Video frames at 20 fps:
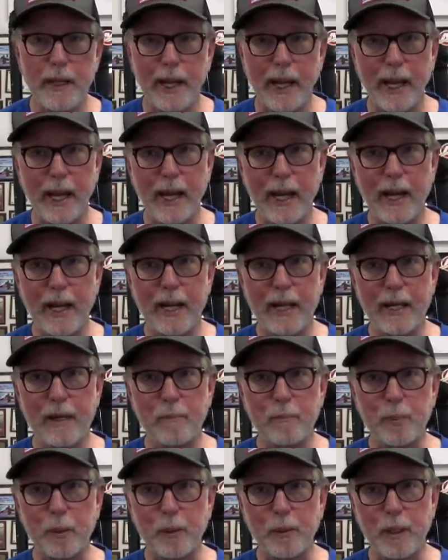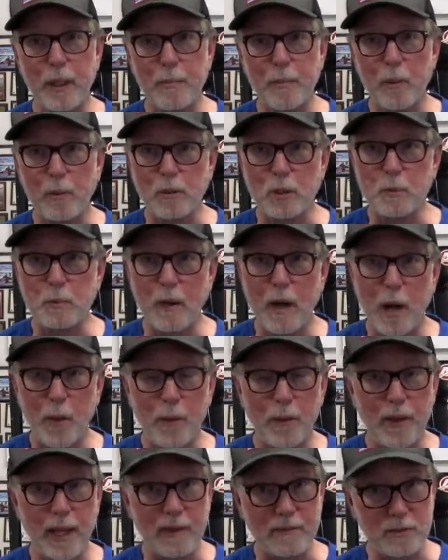and pulled up on a spot
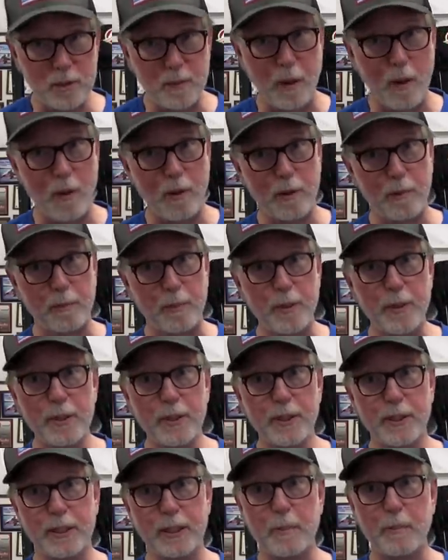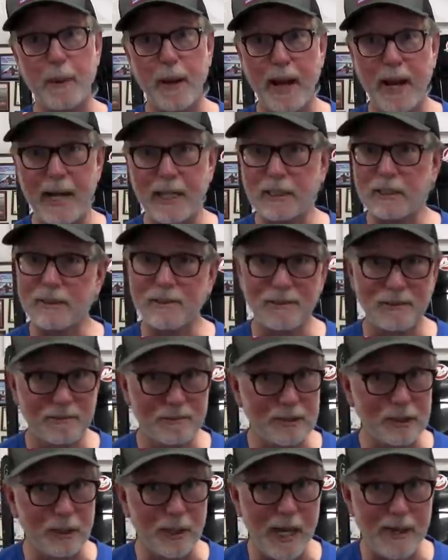where they've spawned pretty good in the past.
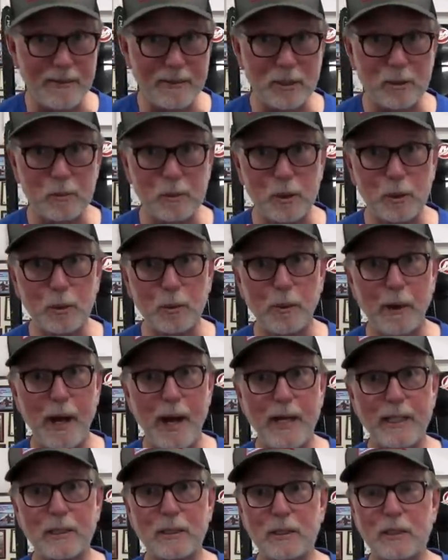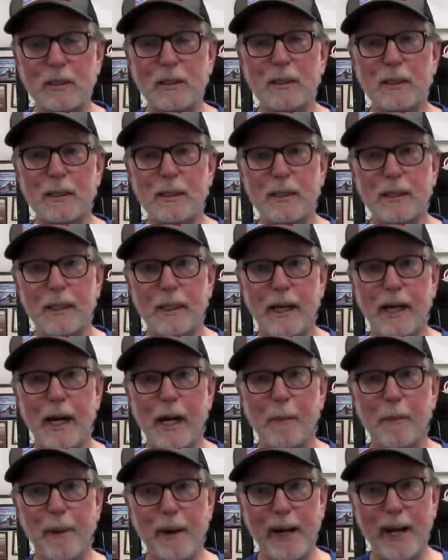still having some cool nights.
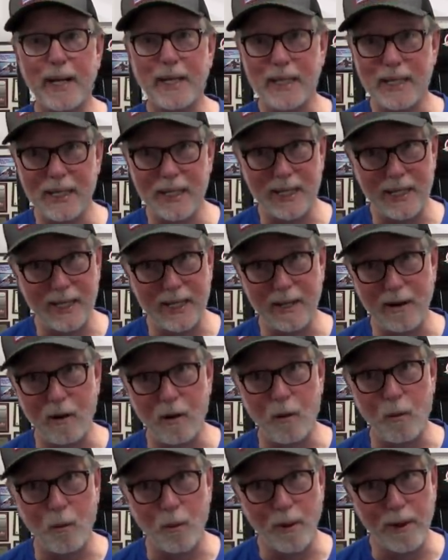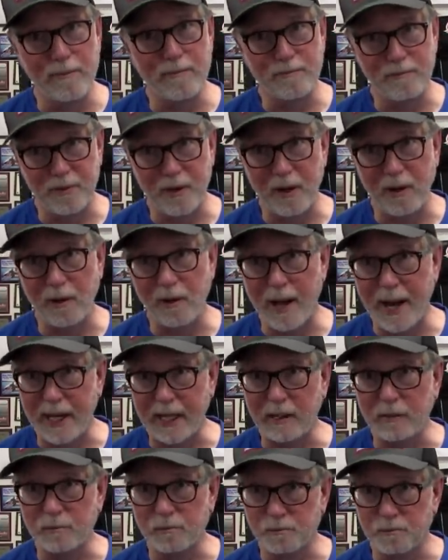Uh, but I did hit on what felt
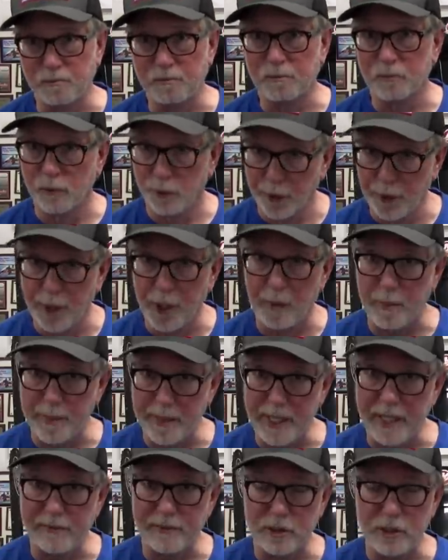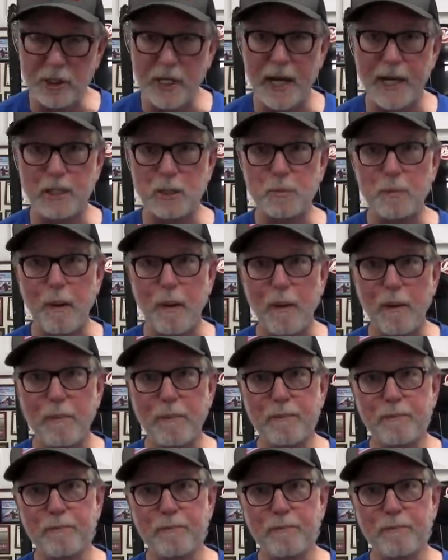like a little bit of a shad spawn.